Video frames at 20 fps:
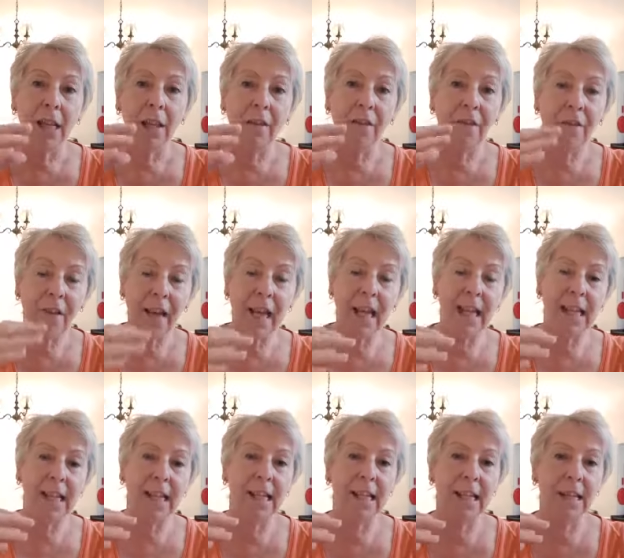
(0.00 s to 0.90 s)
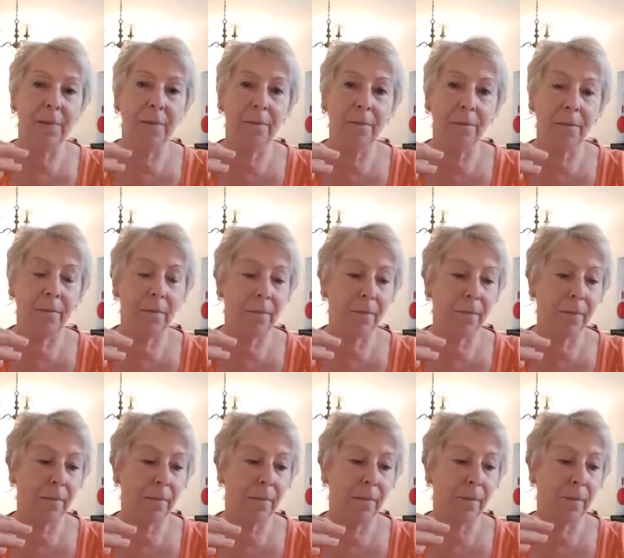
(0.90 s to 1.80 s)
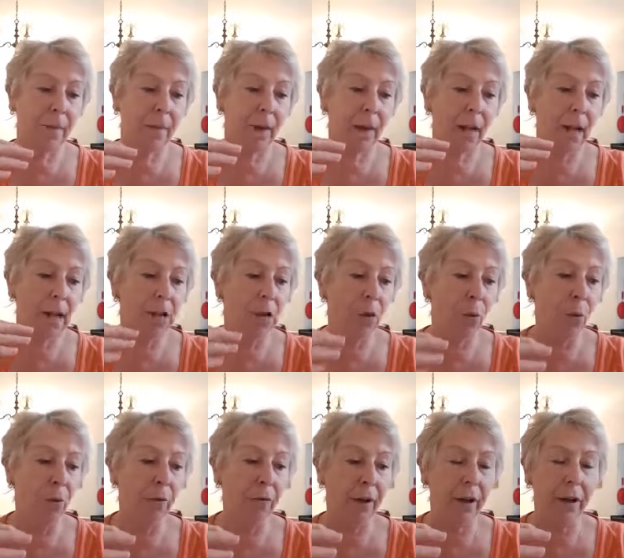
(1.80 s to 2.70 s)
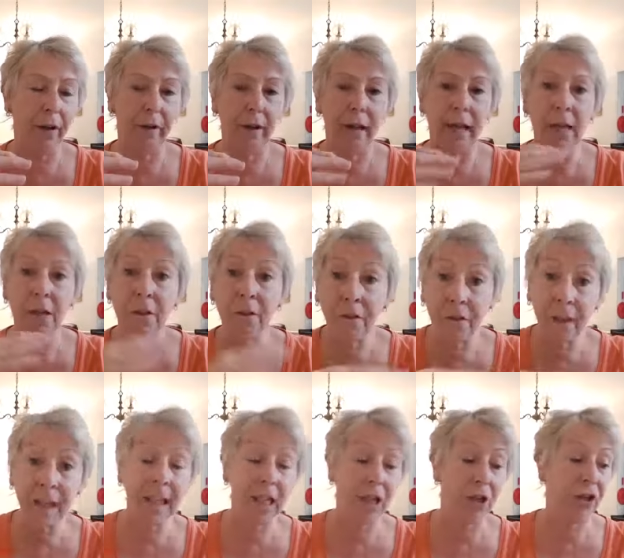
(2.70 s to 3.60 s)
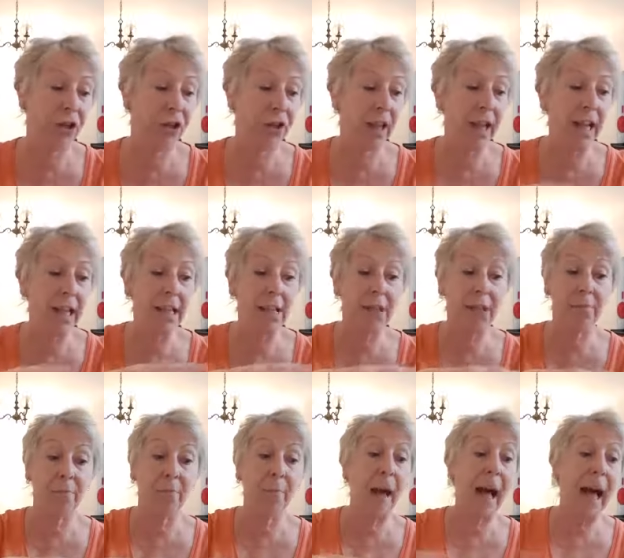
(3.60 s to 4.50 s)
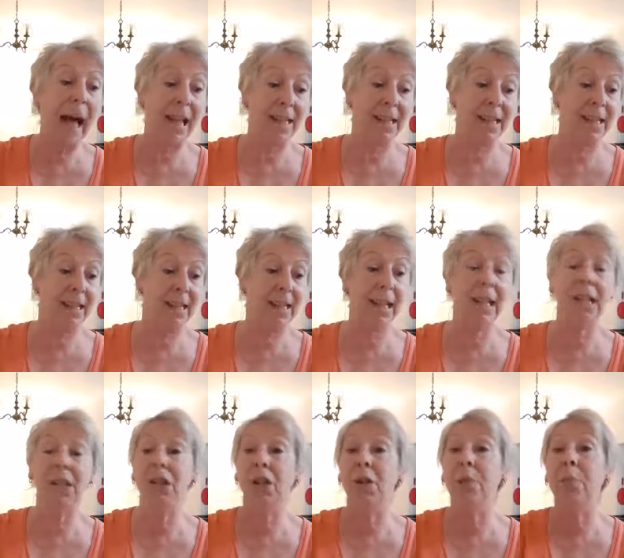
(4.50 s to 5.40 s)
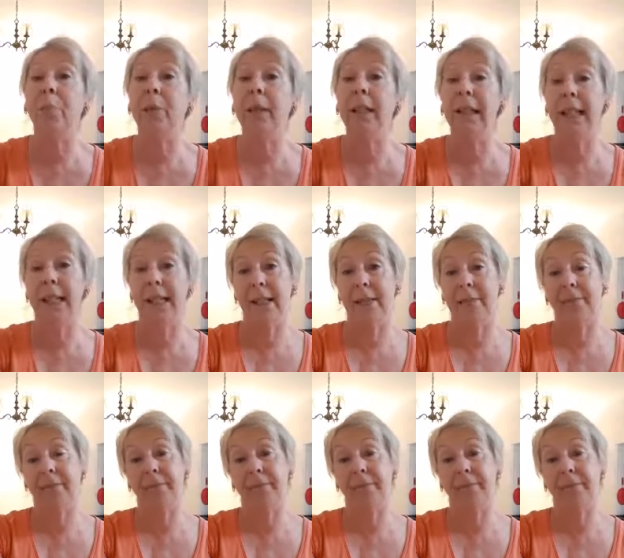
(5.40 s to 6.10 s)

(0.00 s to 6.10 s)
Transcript: phase is over, it's finished, it's past, it's complete.